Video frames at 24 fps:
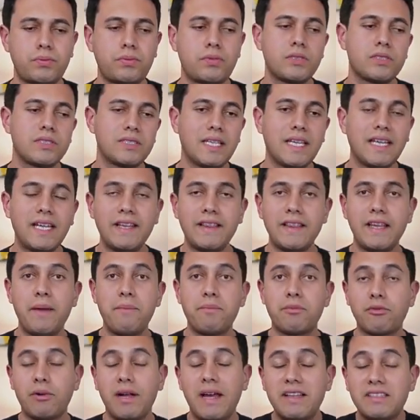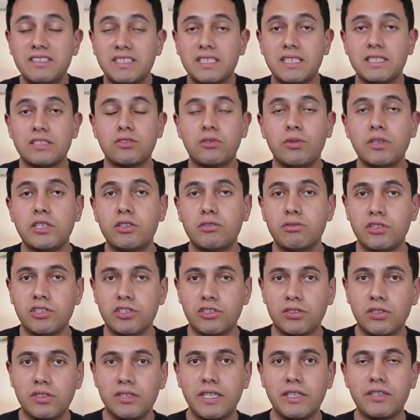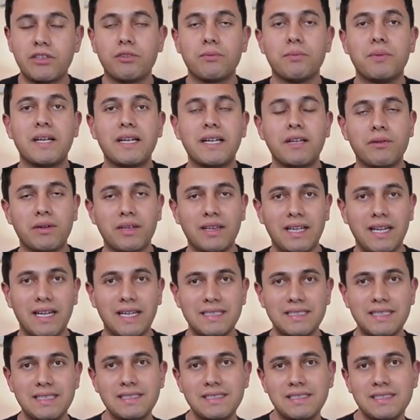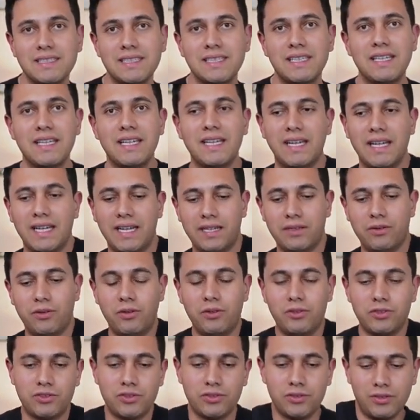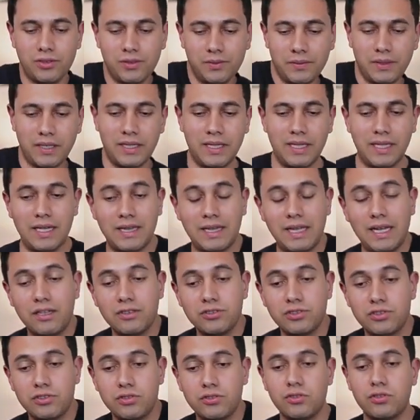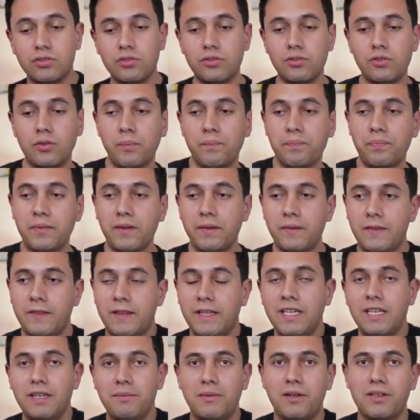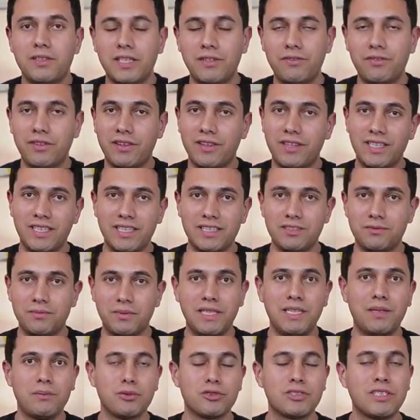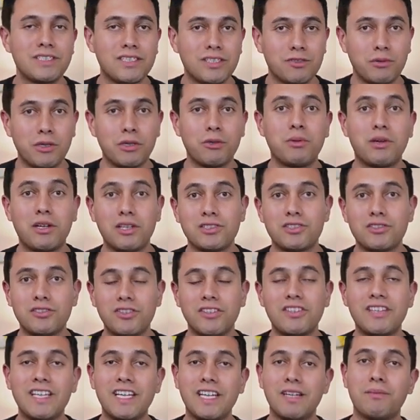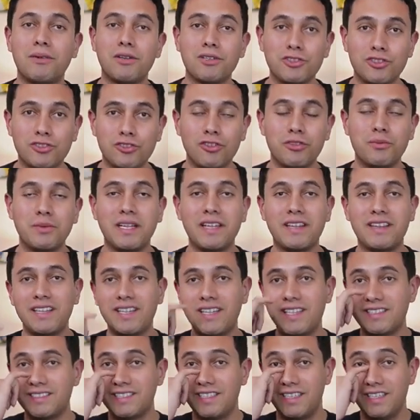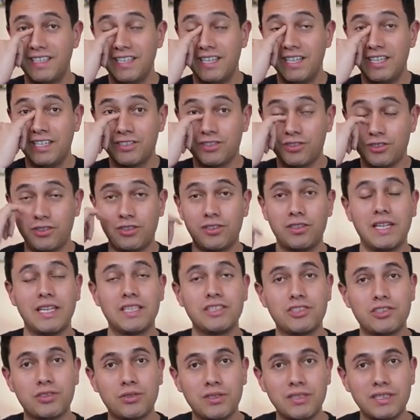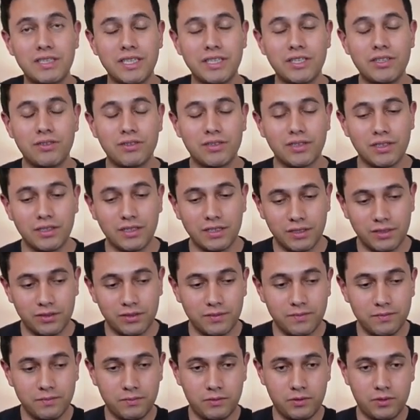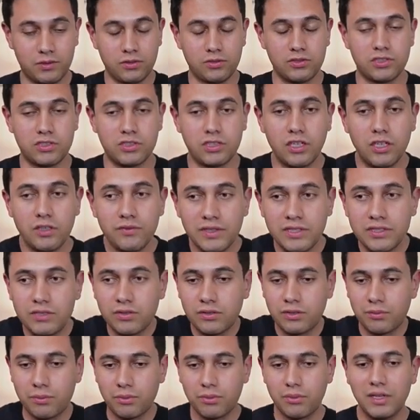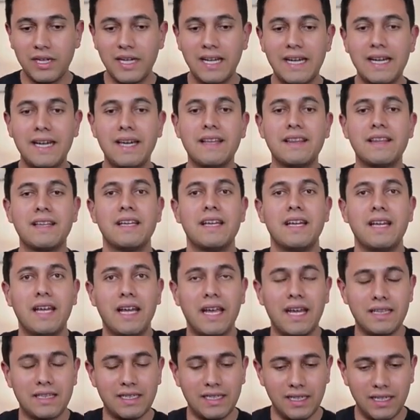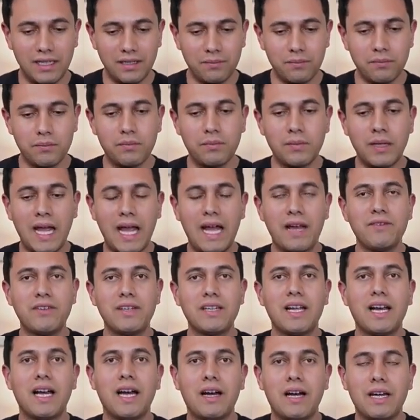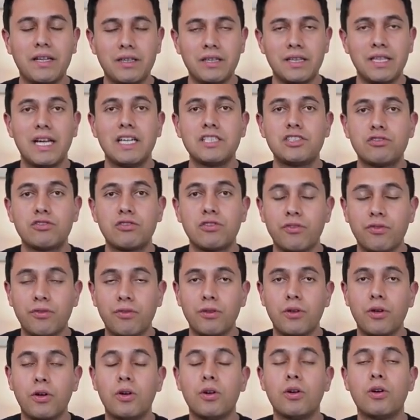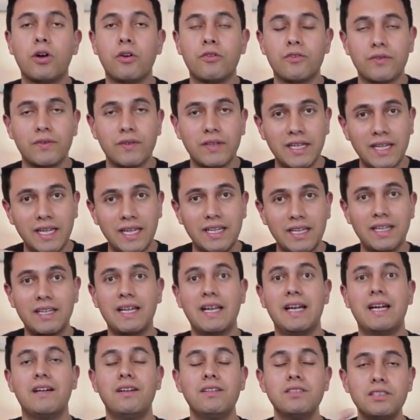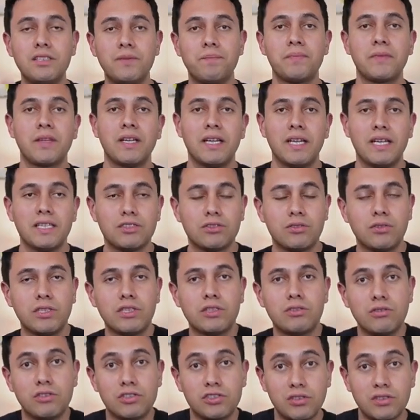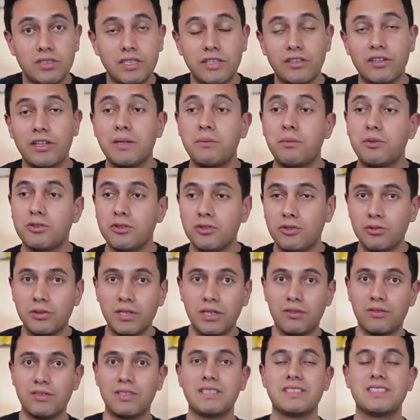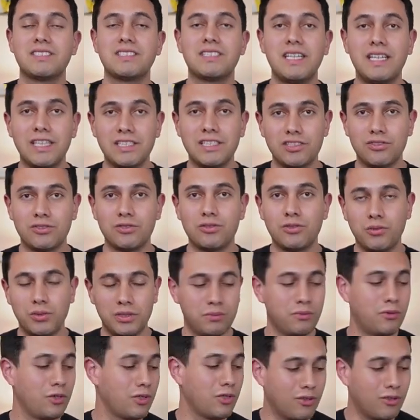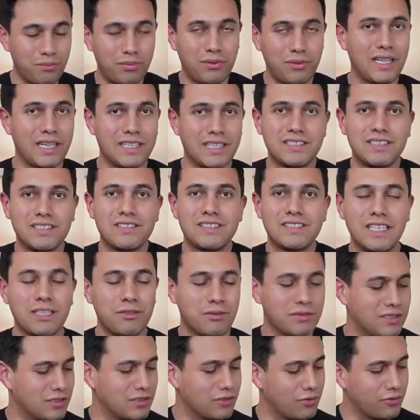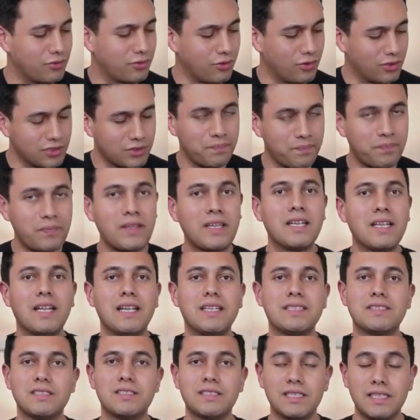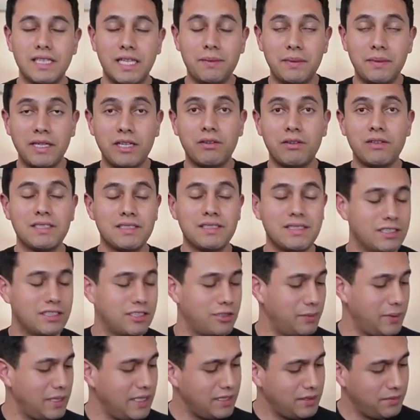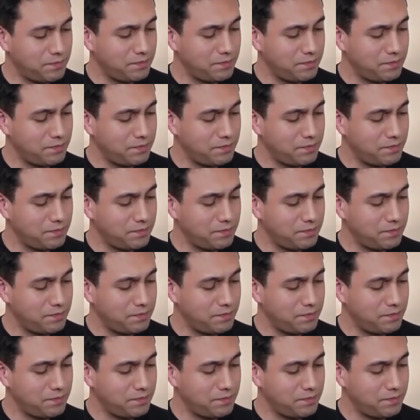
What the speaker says: Taking deep breaths is going to ensure that your body relaxes and also allows you to think about different things. Being a musician requires you to think about so many things. So ensuring that you're conserving your breath and then having a natural flow of in and out is going to ensure that you're able to do it on the stage too, with more complex sequences, of course. Let's keep increasing the speed.